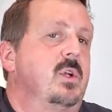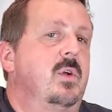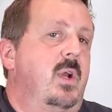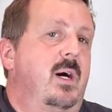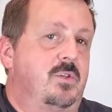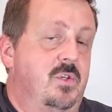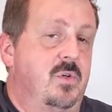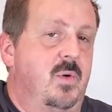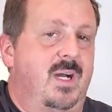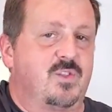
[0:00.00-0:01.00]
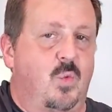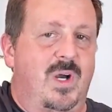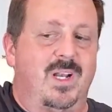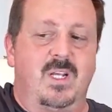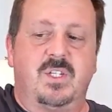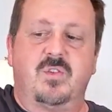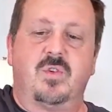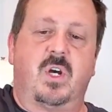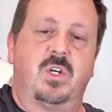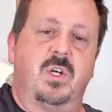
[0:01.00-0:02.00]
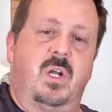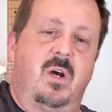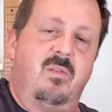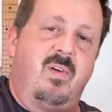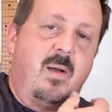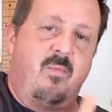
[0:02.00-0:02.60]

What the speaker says: to do now too, as well as introduction of